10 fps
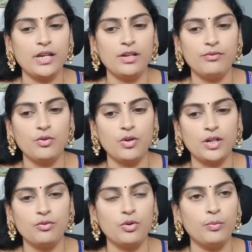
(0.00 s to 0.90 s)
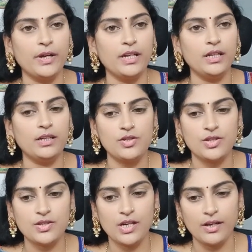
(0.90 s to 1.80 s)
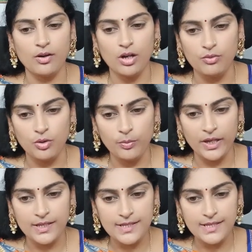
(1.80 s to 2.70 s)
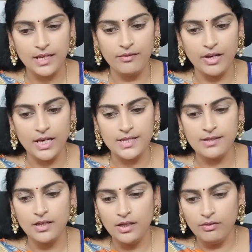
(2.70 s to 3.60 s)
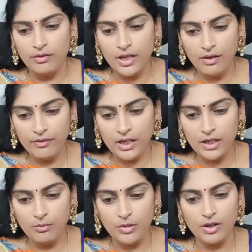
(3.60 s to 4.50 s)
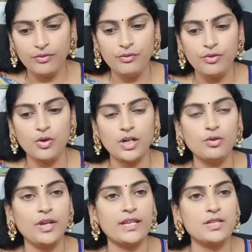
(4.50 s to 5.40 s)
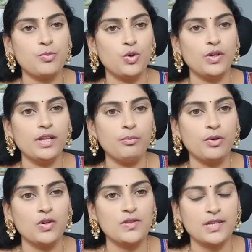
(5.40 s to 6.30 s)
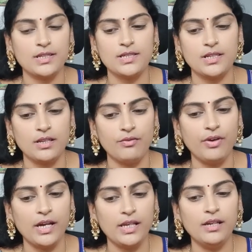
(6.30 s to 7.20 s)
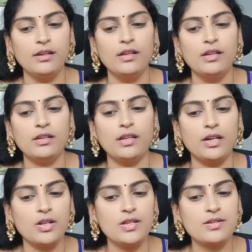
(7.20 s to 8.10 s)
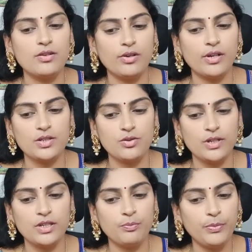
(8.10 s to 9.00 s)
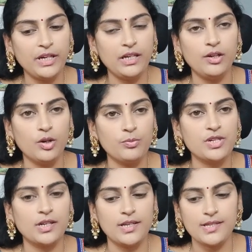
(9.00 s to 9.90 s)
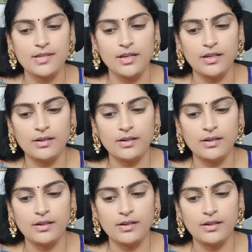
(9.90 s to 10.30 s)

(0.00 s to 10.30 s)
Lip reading: If you want to open it, just click on open, save as. We have a number of, if you want to export the project, the file, that also you can do it. Print option is there.